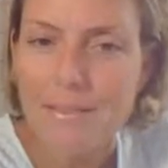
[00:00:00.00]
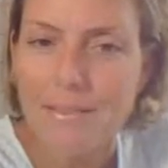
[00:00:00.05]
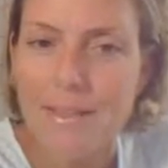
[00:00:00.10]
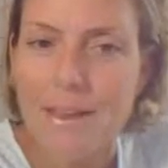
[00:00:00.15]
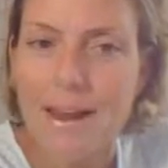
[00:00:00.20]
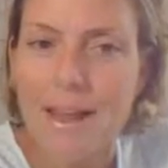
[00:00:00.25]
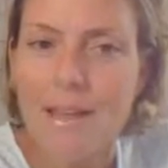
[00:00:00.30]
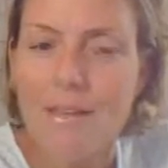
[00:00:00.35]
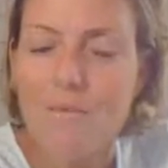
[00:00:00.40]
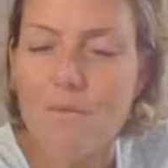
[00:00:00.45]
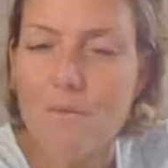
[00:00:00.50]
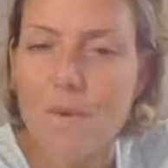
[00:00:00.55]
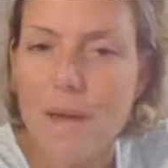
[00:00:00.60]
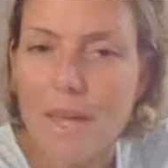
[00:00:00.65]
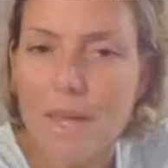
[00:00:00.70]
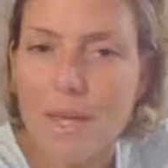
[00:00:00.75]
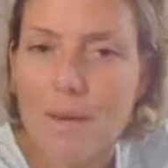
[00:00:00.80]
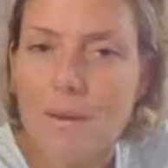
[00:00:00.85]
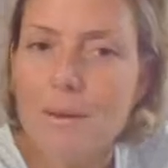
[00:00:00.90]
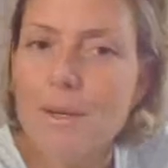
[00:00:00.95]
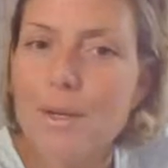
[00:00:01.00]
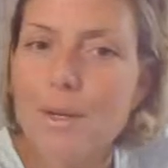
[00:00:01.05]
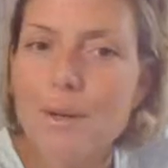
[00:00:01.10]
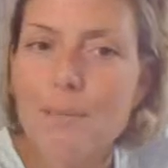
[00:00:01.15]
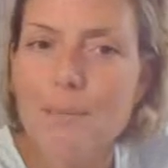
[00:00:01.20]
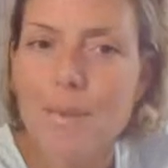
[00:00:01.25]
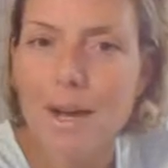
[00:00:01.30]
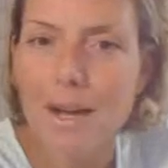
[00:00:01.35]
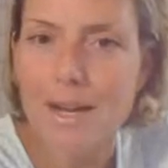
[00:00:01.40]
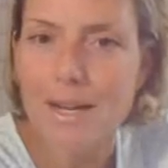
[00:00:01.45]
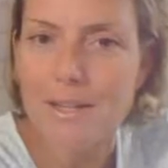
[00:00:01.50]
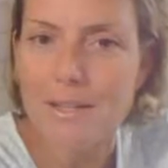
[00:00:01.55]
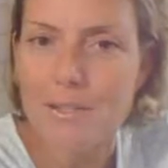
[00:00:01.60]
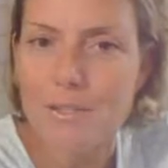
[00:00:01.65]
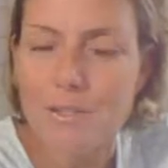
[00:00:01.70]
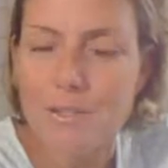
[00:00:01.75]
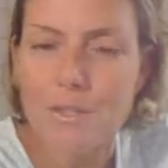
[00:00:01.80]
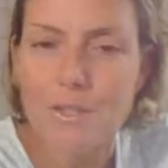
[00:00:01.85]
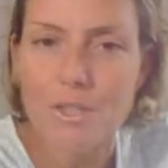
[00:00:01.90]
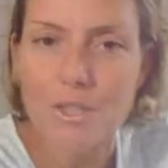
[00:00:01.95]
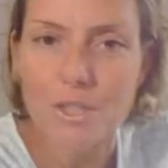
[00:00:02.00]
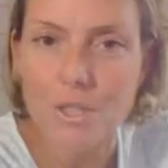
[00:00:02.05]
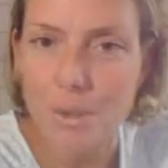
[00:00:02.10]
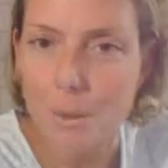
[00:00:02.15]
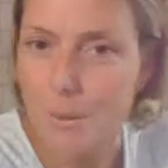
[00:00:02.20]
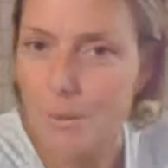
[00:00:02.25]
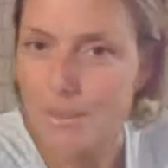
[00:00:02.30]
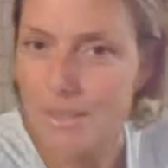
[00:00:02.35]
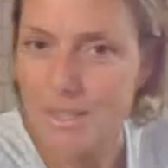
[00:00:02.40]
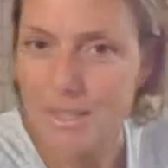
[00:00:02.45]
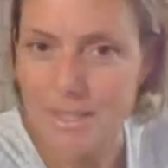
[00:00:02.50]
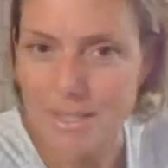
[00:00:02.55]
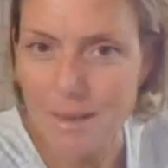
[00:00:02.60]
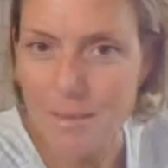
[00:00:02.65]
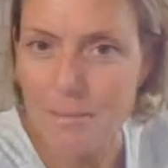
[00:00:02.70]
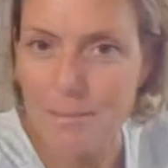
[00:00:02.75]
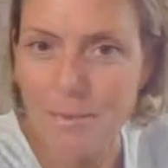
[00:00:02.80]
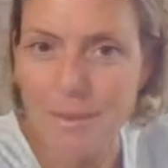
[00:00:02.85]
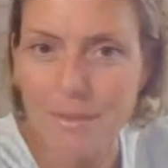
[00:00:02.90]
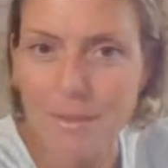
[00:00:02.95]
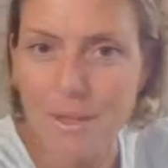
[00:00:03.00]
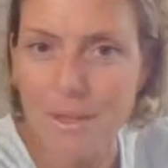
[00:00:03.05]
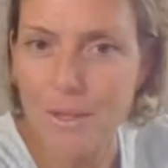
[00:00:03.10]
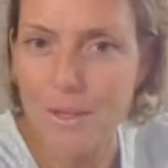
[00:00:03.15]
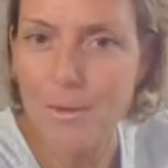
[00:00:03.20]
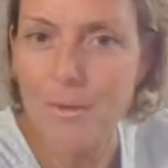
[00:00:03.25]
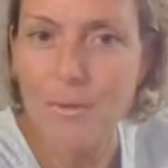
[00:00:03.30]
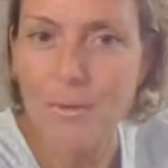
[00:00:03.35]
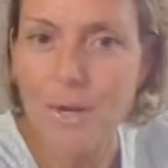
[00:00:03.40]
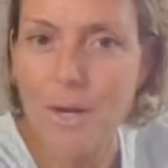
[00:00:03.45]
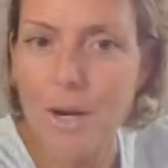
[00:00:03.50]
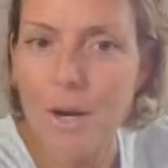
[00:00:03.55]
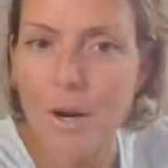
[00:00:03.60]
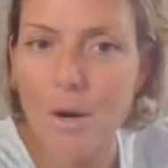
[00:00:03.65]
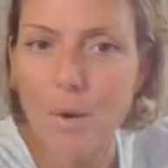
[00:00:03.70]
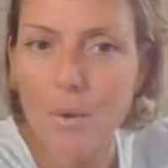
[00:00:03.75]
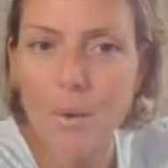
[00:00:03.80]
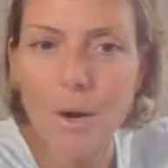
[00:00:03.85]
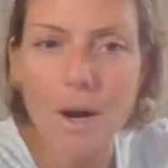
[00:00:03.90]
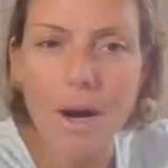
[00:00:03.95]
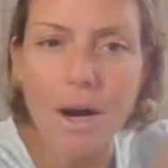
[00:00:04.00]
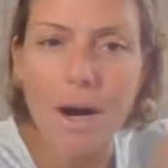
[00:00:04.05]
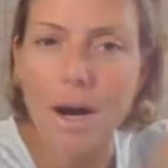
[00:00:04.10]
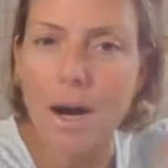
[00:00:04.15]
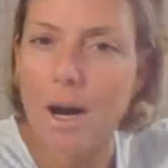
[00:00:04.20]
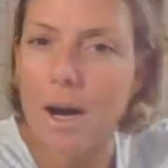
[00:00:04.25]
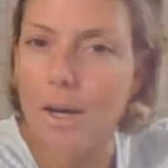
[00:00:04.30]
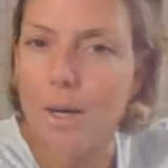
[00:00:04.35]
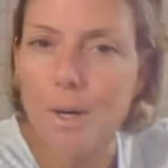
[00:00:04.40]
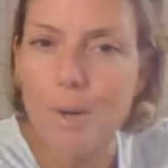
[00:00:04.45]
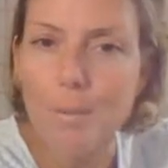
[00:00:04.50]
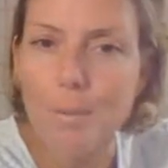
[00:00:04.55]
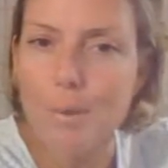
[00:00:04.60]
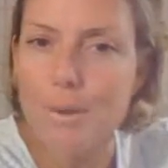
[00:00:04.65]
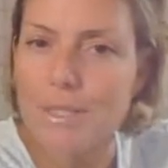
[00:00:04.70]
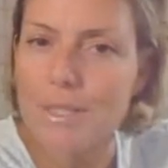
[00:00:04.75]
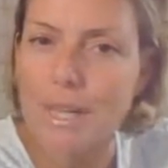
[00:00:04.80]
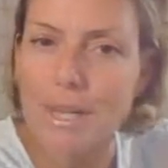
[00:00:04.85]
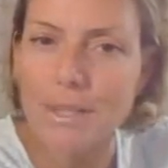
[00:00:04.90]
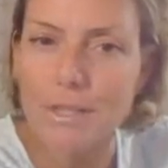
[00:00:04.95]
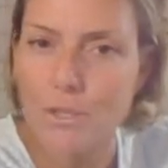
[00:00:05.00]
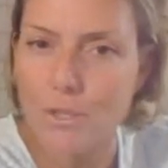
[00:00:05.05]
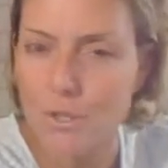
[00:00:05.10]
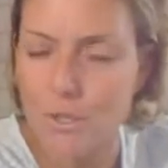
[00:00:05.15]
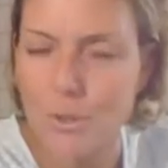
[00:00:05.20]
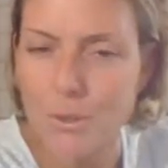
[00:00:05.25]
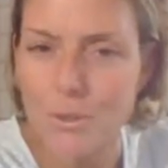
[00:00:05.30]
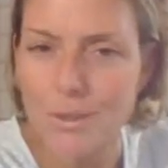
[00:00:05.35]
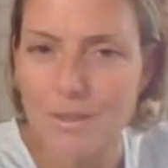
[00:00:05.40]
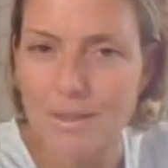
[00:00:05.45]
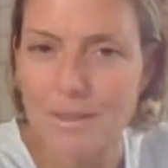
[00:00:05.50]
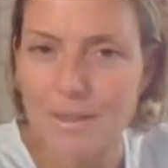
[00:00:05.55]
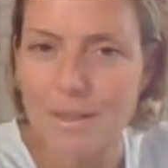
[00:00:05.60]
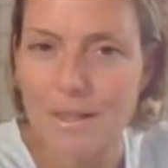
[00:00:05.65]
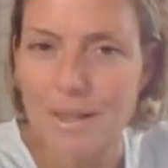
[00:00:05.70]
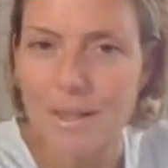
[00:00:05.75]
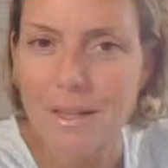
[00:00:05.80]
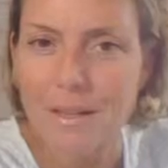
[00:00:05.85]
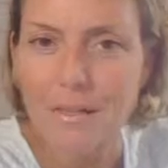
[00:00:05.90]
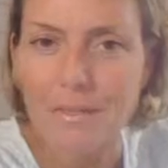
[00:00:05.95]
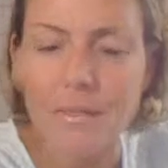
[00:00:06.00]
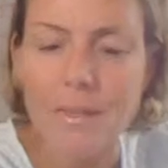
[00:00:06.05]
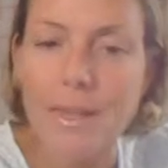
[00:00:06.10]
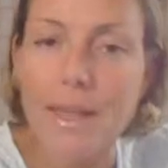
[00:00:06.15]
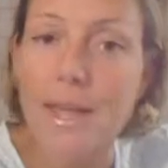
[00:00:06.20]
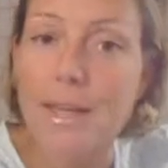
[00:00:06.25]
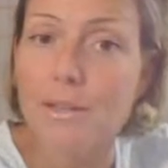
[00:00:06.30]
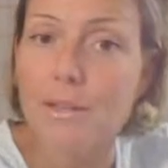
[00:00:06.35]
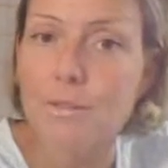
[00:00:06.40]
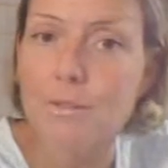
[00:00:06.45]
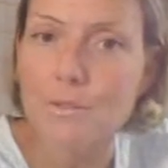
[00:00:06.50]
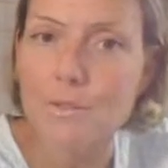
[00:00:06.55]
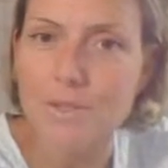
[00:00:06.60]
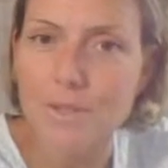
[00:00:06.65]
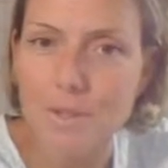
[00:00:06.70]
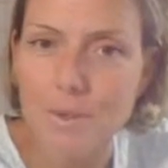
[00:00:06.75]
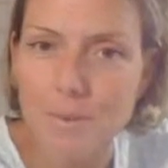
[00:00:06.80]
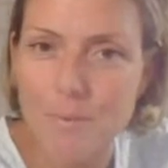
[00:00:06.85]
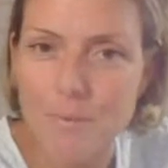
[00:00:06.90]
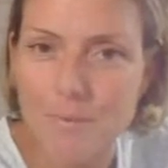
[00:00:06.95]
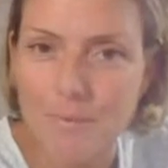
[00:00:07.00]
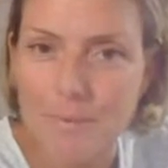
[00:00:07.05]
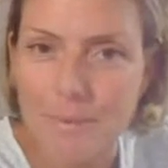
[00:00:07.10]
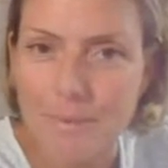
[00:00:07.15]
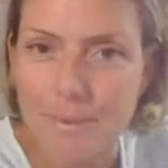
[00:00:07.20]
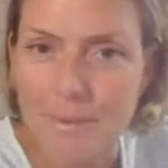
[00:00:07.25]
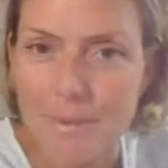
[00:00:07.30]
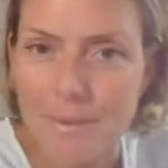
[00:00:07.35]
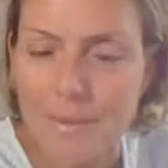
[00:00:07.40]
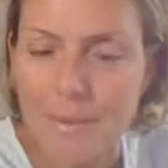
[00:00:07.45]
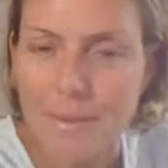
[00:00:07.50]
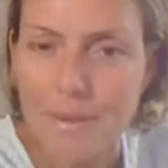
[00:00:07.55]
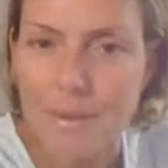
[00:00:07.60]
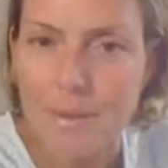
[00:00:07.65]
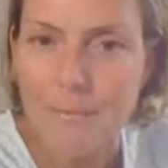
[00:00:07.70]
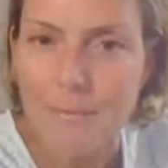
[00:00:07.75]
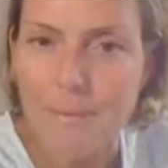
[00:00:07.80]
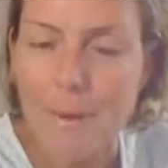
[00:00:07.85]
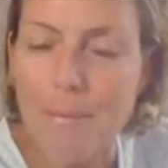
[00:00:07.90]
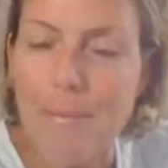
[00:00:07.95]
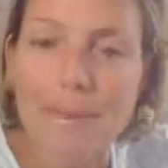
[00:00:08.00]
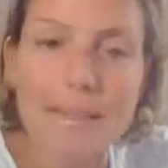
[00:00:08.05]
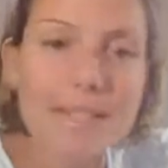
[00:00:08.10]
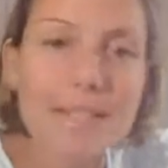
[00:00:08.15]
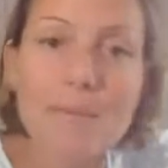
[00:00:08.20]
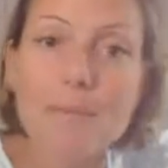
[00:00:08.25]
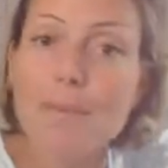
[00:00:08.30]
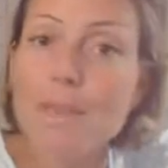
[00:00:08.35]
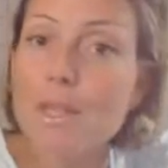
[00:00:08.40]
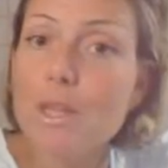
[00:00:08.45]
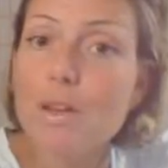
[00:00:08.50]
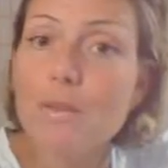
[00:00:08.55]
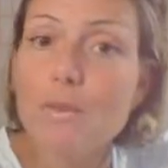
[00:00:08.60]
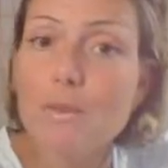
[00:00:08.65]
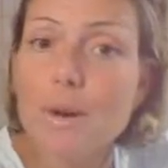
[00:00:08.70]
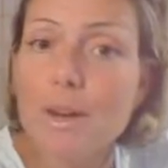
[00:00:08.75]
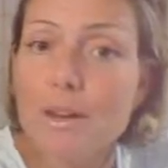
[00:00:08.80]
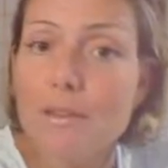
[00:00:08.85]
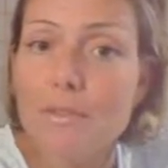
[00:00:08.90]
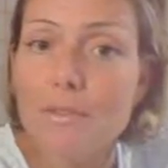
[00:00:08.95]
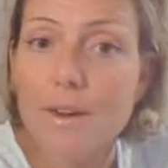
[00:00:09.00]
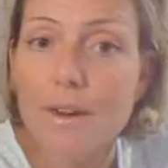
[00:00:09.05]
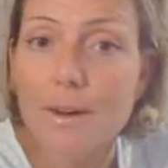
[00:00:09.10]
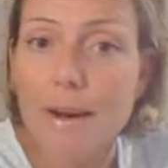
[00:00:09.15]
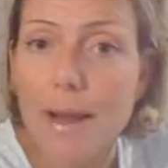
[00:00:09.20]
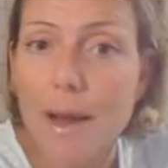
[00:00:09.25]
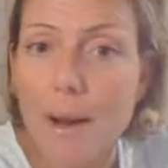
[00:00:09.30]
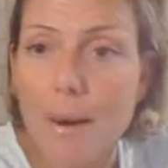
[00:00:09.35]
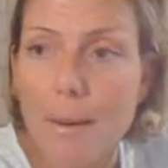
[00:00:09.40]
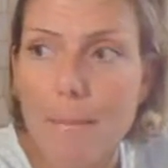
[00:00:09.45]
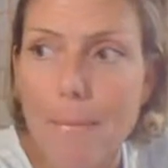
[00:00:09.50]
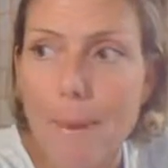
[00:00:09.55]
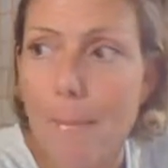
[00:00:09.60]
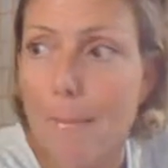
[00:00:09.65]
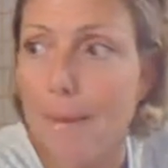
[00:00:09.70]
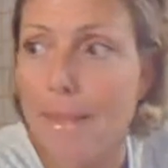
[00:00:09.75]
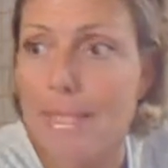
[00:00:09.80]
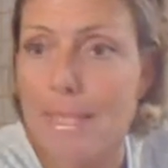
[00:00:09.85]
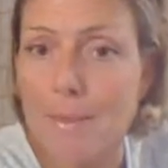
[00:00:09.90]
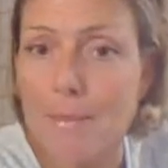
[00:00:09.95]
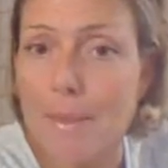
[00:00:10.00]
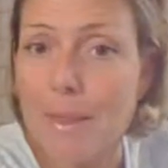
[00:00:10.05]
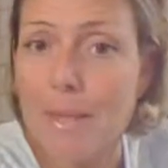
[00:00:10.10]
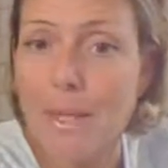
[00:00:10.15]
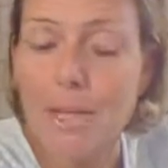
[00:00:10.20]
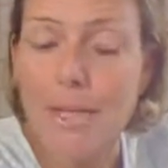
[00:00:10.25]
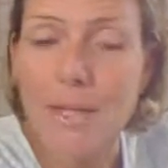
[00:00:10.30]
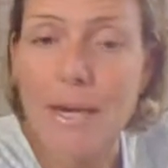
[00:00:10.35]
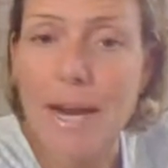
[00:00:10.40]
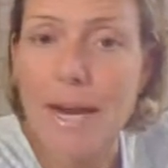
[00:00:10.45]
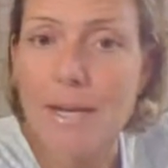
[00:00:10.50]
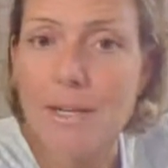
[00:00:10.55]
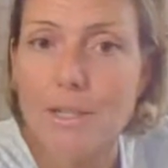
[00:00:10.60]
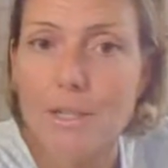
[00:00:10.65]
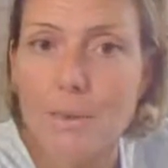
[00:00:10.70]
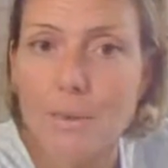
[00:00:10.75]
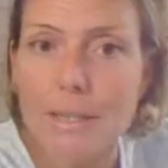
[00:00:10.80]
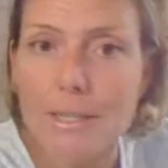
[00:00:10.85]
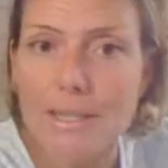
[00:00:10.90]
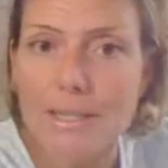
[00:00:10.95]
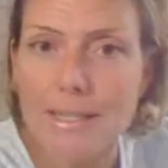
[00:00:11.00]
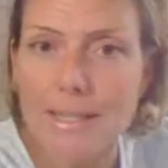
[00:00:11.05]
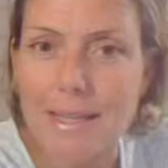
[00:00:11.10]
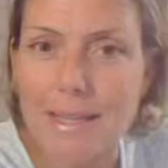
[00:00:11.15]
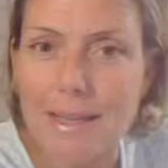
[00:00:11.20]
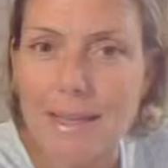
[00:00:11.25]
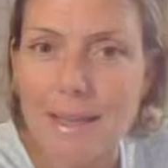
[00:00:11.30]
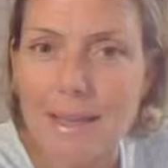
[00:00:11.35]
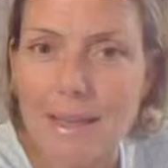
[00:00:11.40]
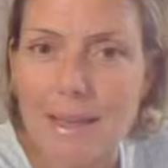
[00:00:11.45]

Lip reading: Then I invite you in your mind to go to something that you know 100% certain the answer to. Maybe it's something that you've already figured out. Maybe it's something that you know how to do easy.